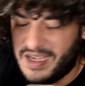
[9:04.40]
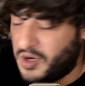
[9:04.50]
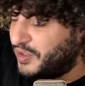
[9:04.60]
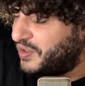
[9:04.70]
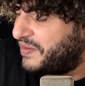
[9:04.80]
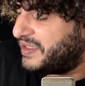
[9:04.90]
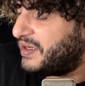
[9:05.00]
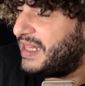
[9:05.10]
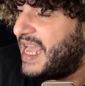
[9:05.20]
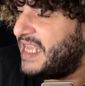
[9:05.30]

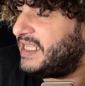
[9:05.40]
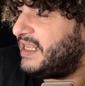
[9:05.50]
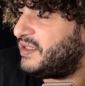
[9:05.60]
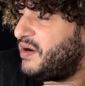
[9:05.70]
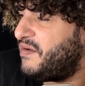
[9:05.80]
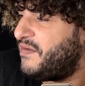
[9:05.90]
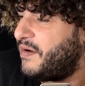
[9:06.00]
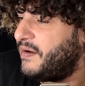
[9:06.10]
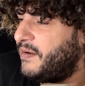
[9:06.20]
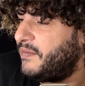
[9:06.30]
controversial lines, let us go
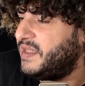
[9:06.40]
for